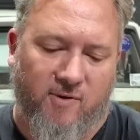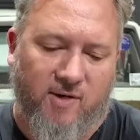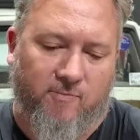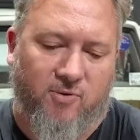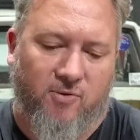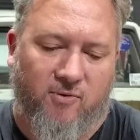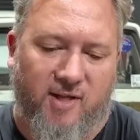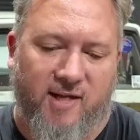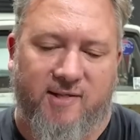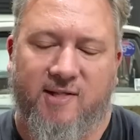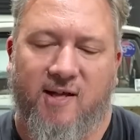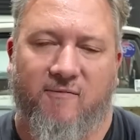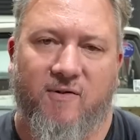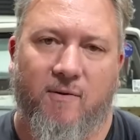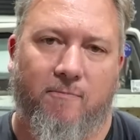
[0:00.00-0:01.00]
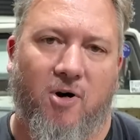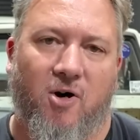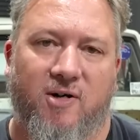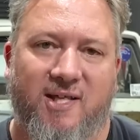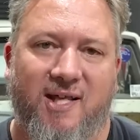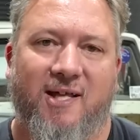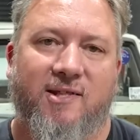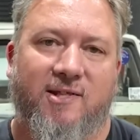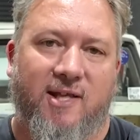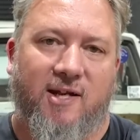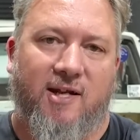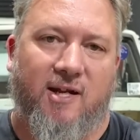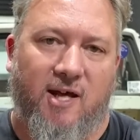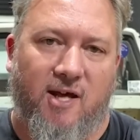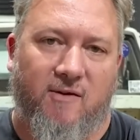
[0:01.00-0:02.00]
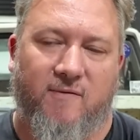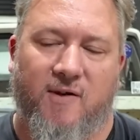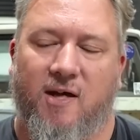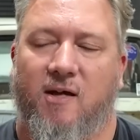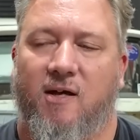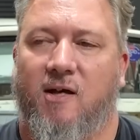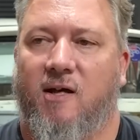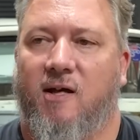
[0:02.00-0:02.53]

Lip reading: I want to put all that stuff in a box and send it over